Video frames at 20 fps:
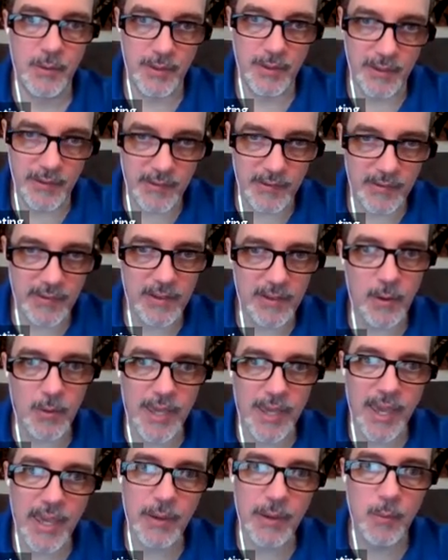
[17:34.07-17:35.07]
So this is an
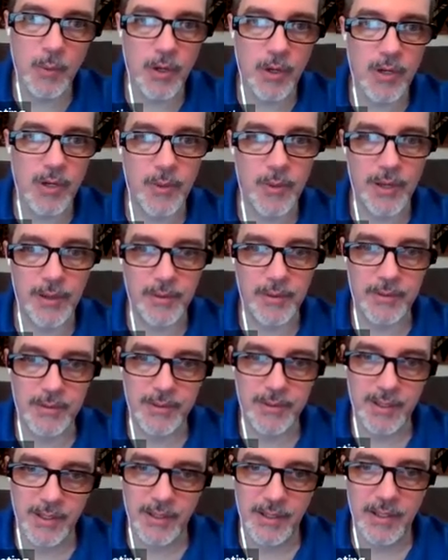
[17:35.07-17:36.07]
okay workaround.
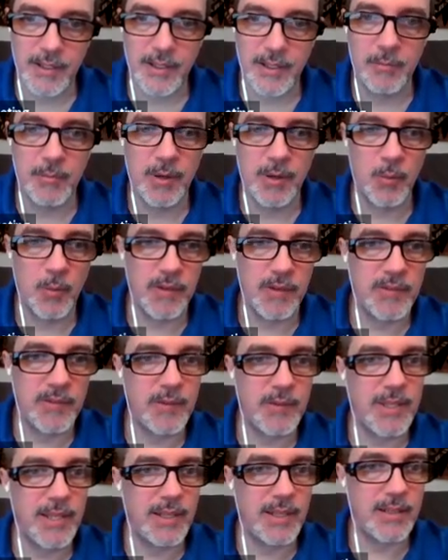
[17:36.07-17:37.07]
But
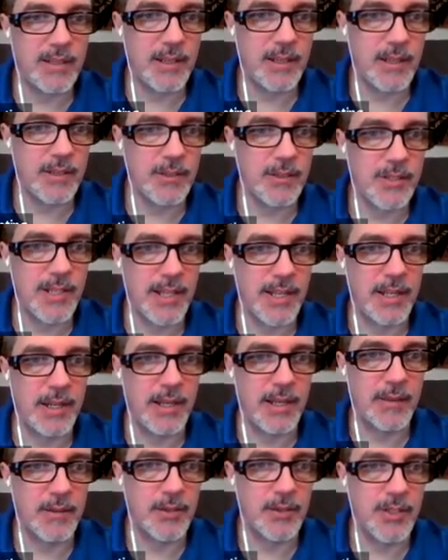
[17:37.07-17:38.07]
once you get to
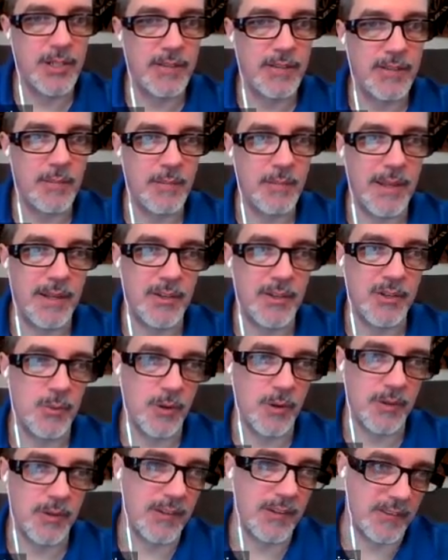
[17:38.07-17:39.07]
understand how the Sheet Set Manager
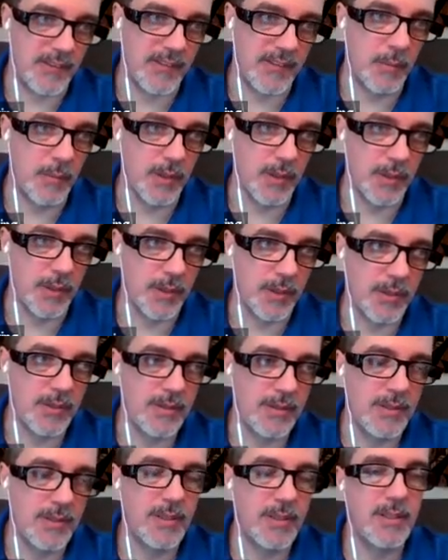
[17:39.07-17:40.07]
works, it's similar,
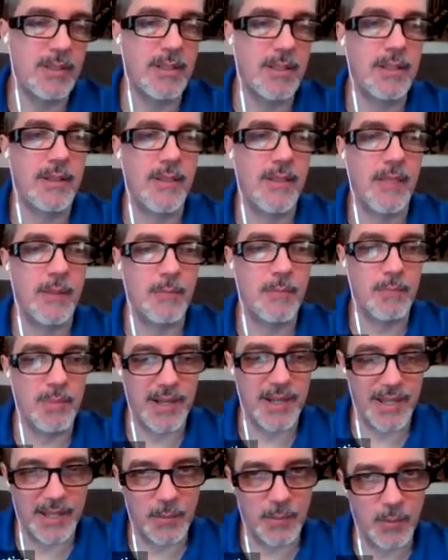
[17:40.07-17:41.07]

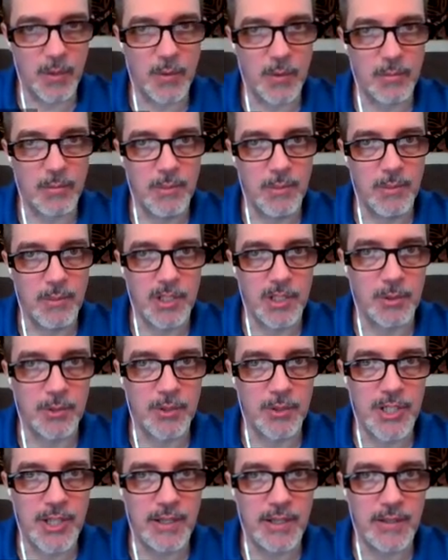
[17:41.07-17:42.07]
but I can work with
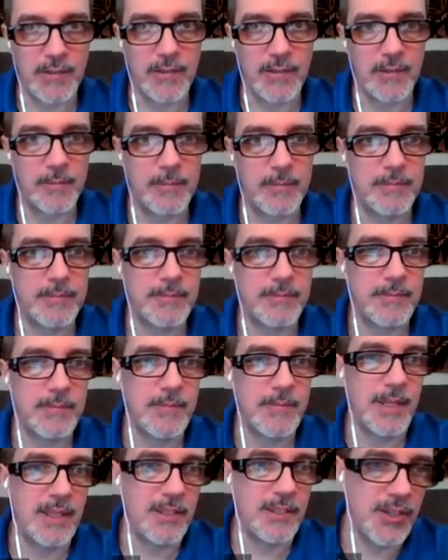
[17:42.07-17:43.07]
multiple sheets.
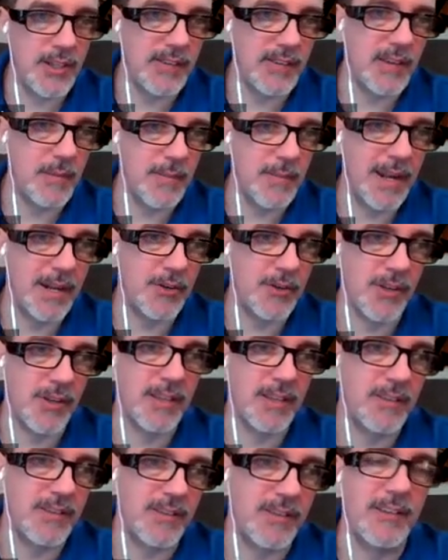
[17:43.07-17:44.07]
And the Sheet Set Manager
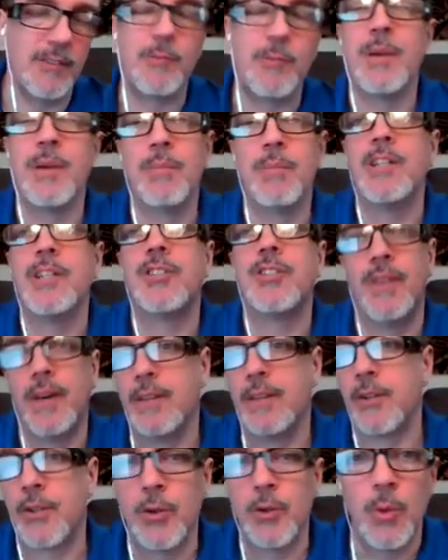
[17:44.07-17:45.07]
gives me a bunch of
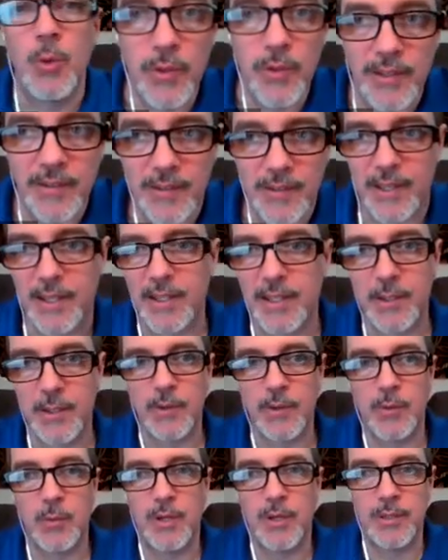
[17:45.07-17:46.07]
other cool things I can
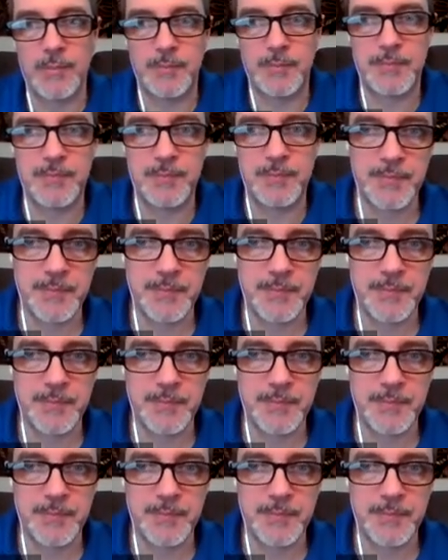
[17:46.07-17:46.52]
do as well.